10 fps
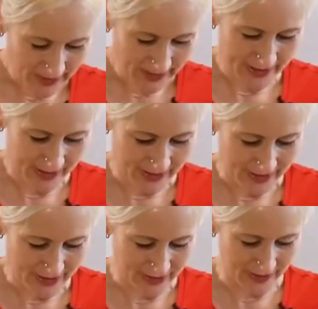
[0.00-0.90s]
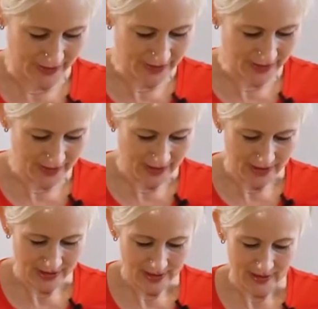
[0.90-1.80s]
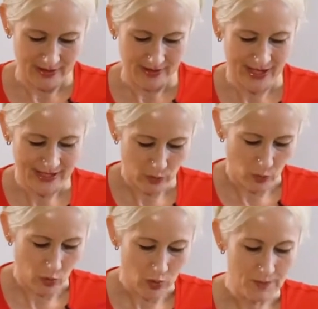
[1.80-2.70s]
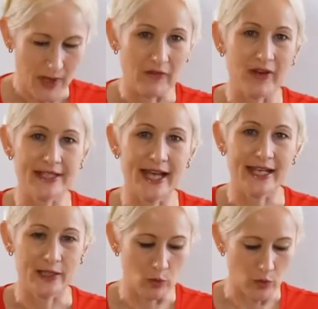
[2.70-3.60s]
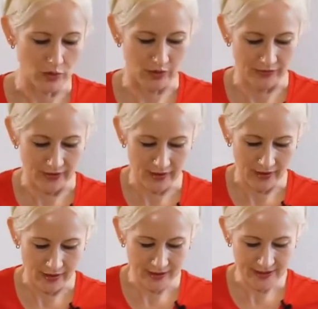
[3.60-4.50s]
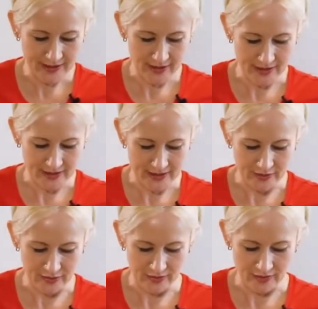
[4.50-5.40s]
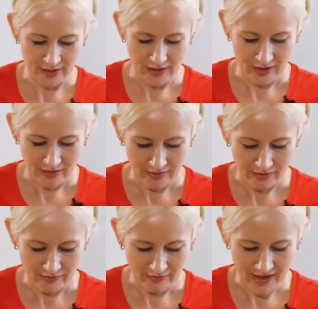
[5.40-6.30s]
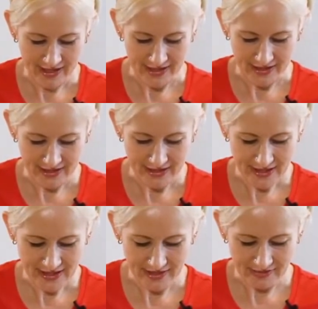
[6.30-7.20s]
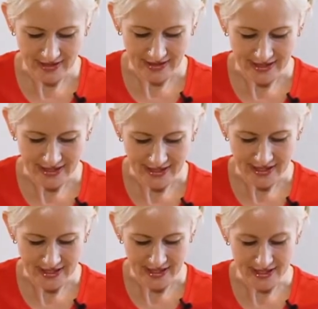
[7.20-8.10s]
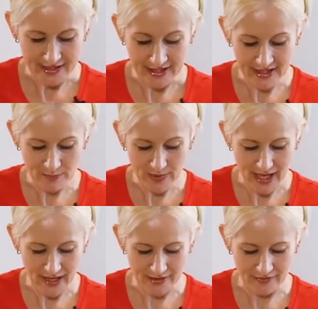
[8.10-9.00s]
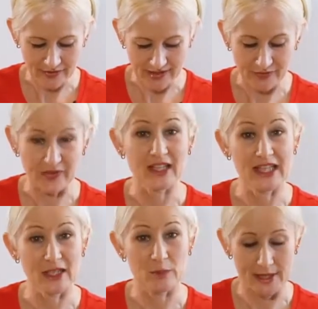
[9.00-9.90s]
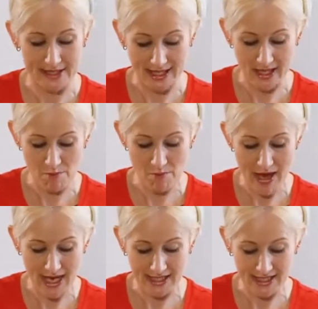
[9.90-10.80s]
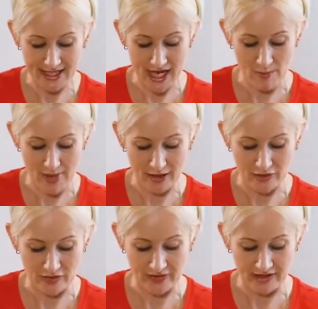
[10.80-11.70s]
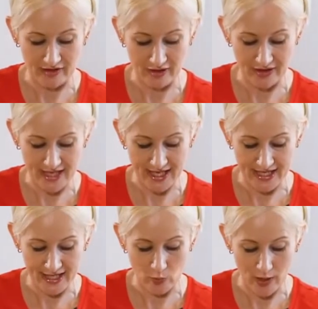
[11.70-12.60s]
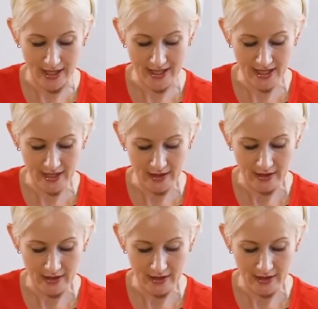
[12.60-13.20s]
just going to, that's warm, I've taken the water off it. I just like to run it just around the edge here, and these have been out the fridge for a little bit, so they may just come out on their own anyway.